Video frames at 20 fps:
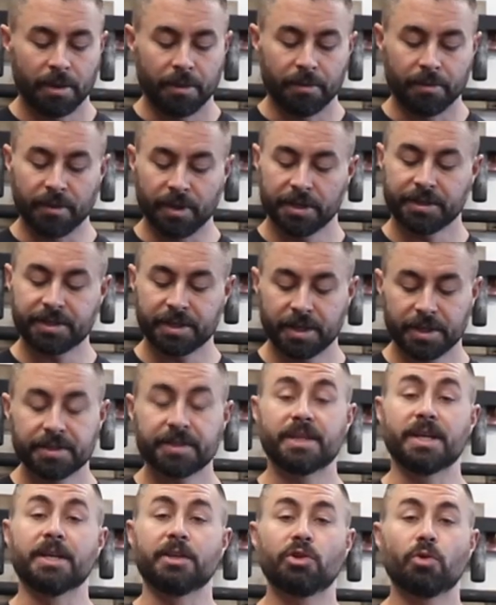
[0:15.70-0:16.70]
This is
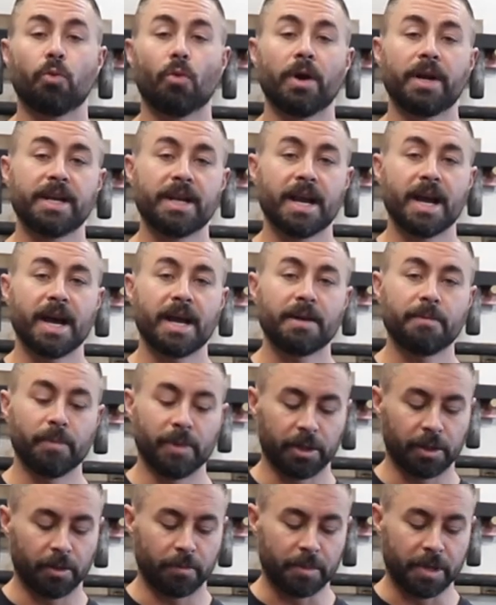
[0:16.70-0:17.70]
the 29
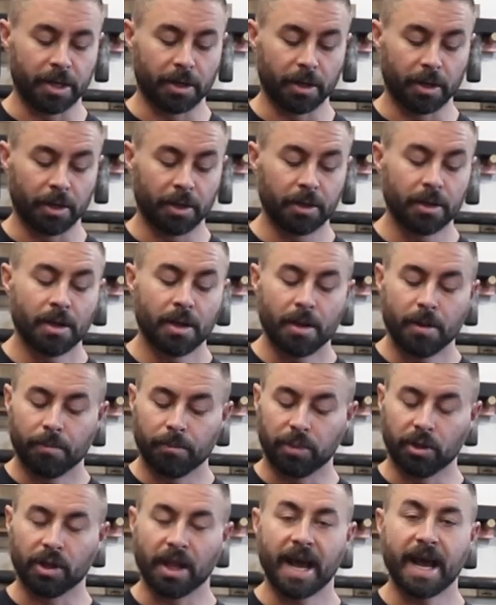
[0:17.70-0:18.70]
millimeter
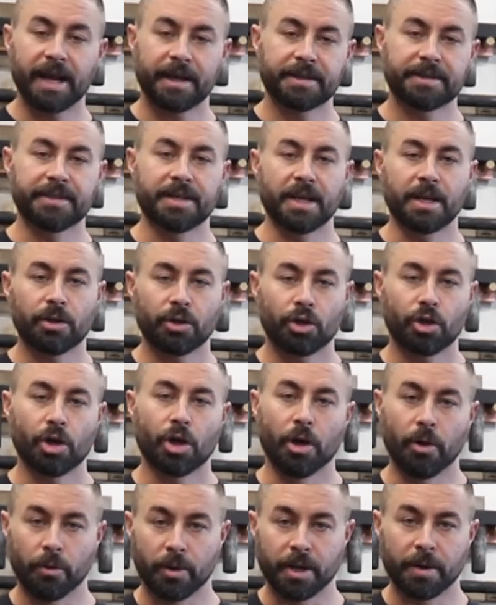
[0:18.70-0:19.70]
black zinc
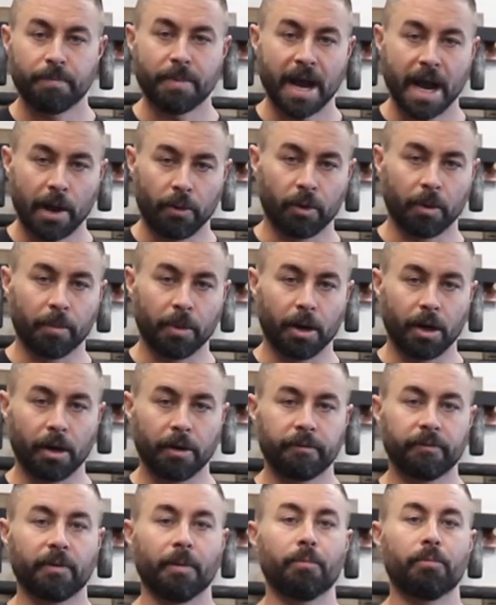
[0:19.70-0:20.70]
coated power
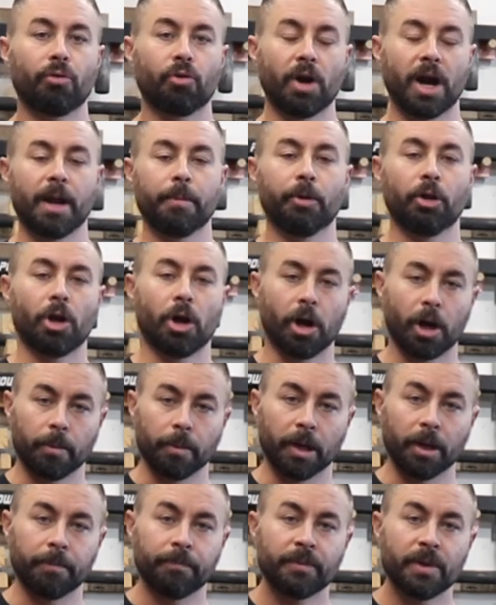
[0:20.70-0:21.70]
bar from Primal
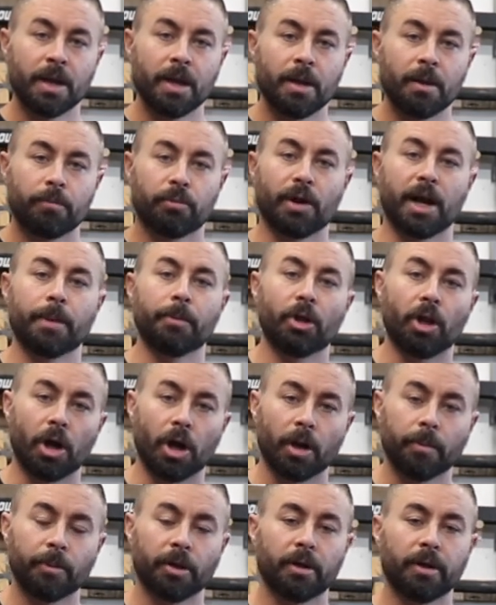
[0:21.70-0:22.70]
Armor. Primal
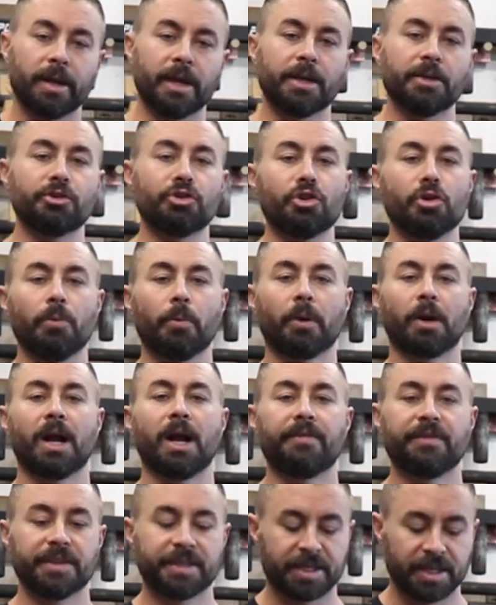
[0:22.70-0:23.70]
Armor is newer
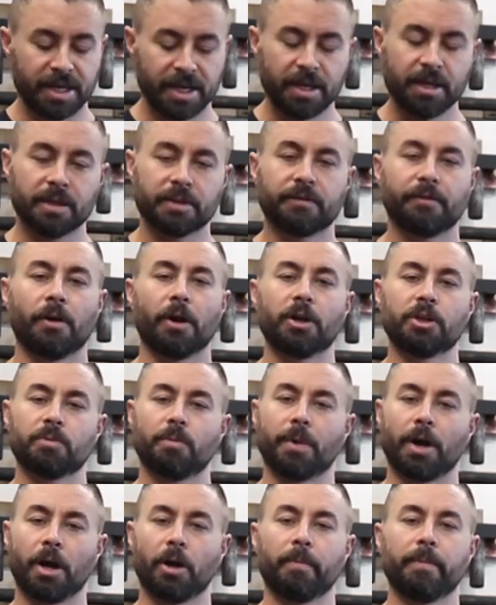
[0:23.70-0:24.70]
on the scene as far as
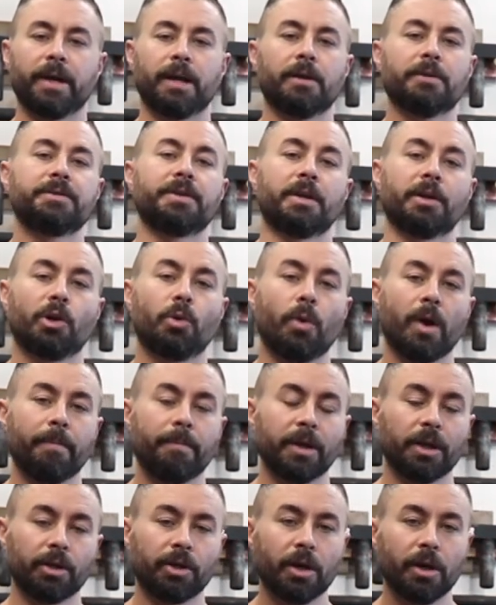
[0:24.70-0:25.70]
barbells and
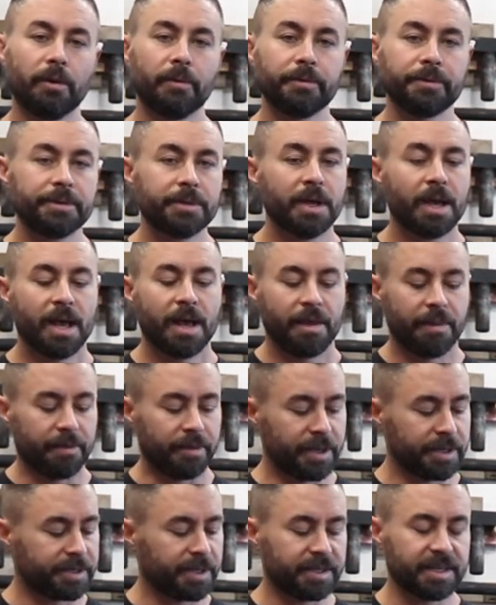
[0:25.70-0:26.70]
equipment goes.
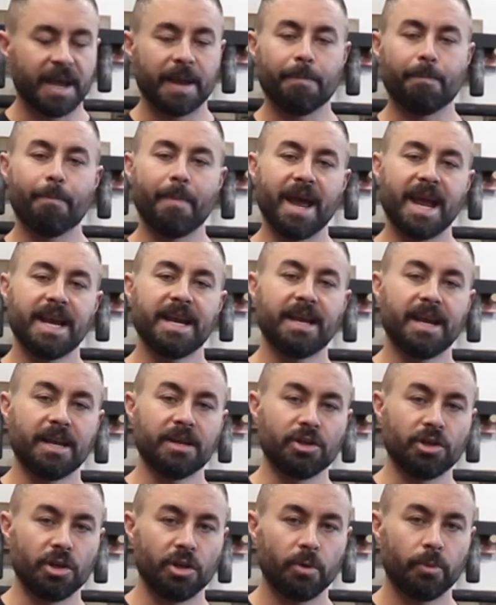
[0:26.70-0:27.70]
This is a made
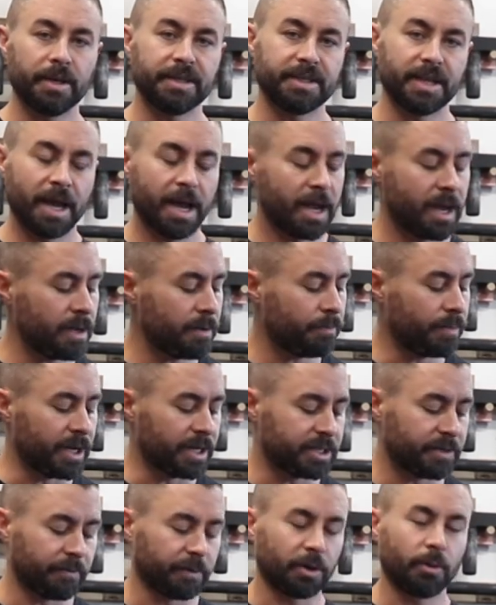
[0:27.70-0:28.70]
in USA
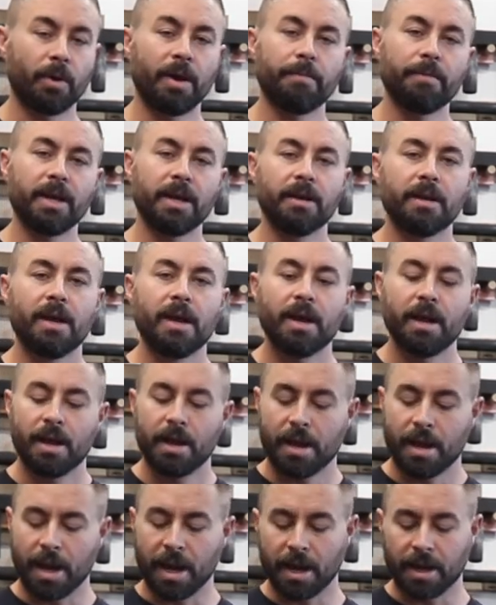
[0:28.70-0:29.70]
piece of equipment
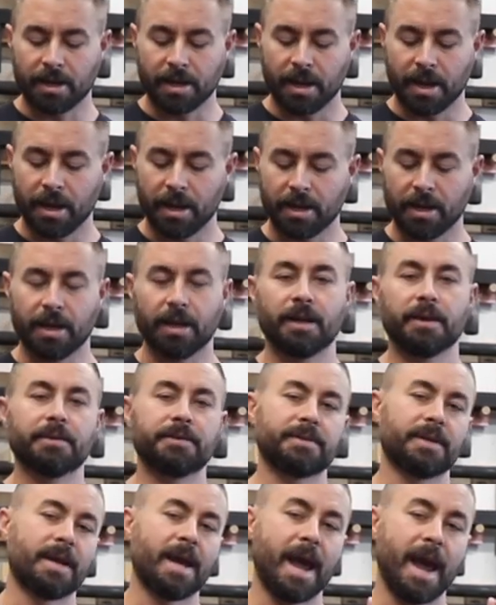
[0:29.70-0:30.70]
and it
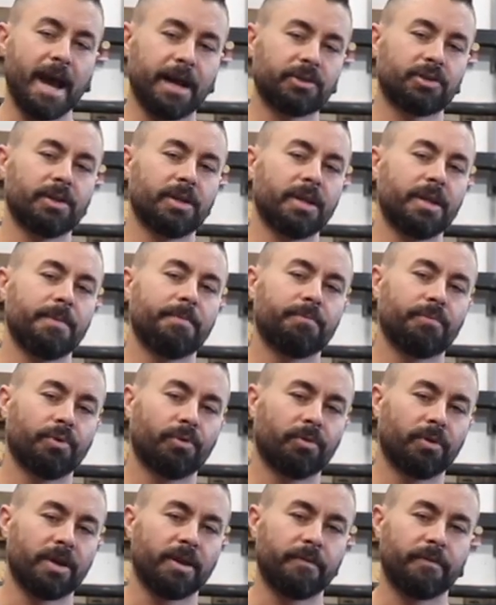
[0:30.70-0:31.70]
is actually
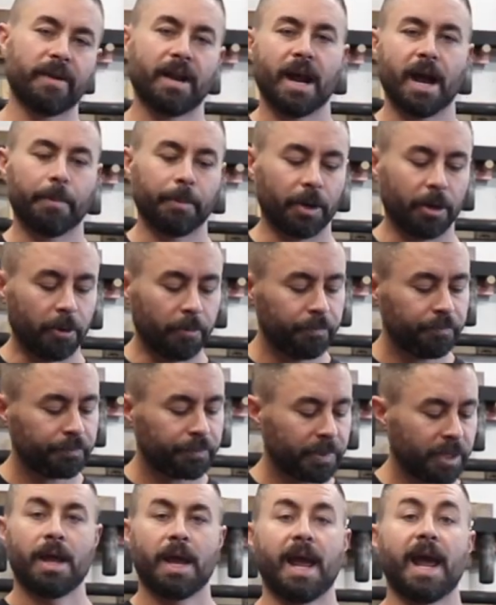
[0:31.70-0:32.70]
pretty phenomenal
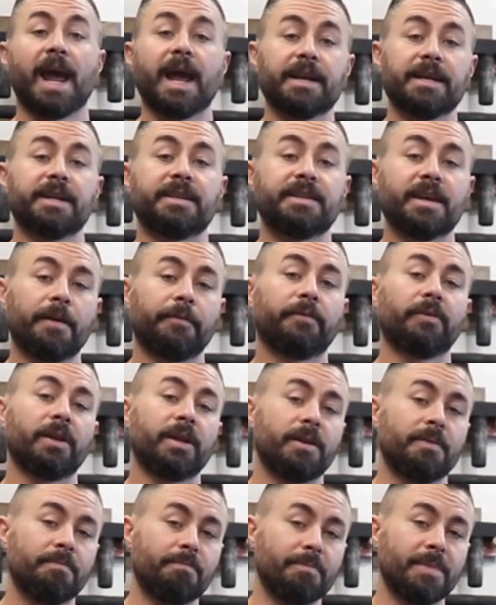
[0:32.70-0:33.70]
and it
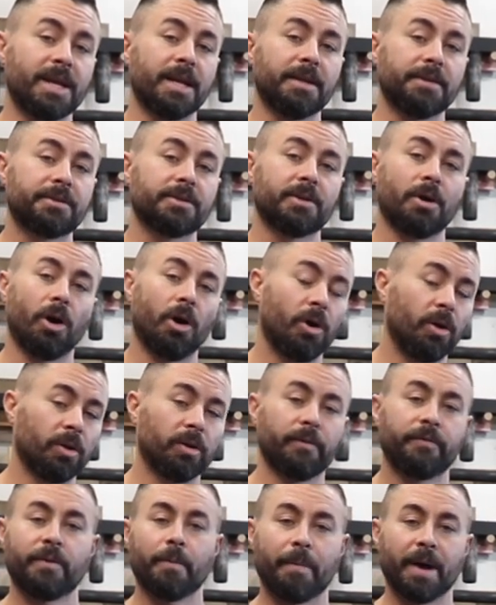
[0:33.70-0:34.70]
definitely meets
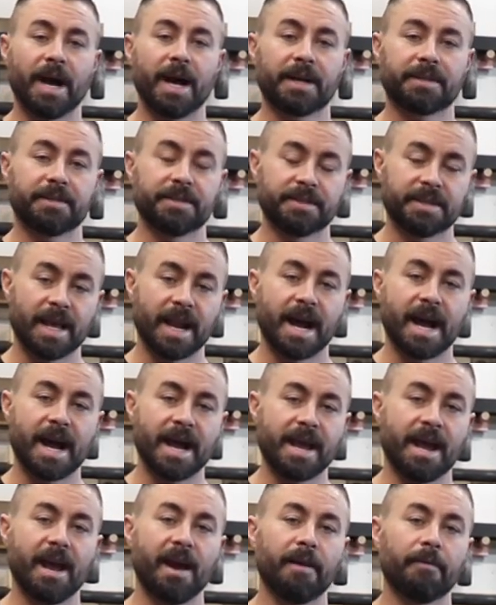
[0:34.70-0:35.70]
all of the boxes that
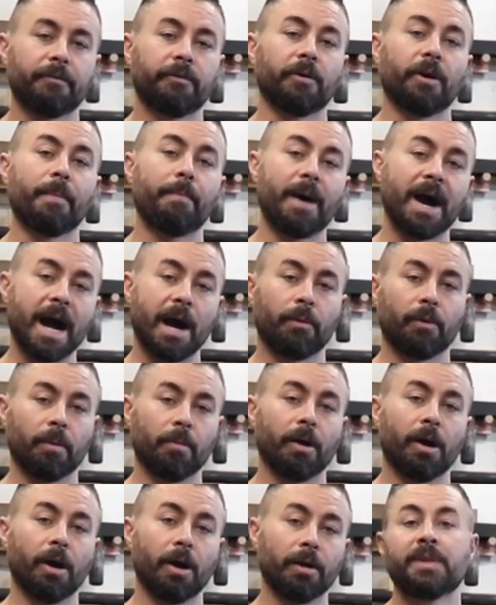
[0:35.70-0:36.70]
I have for a power
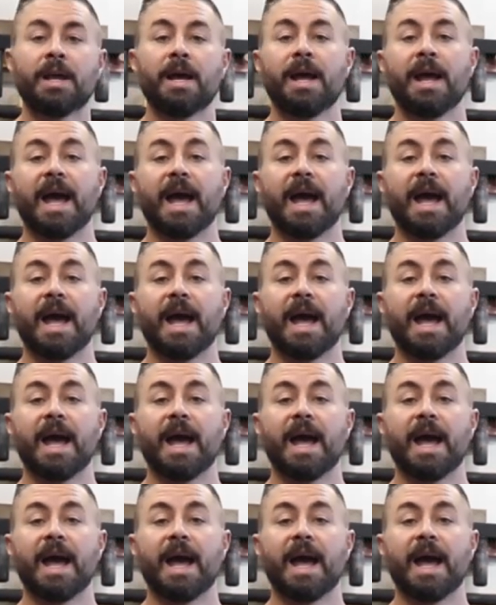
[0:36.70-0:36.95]
bar.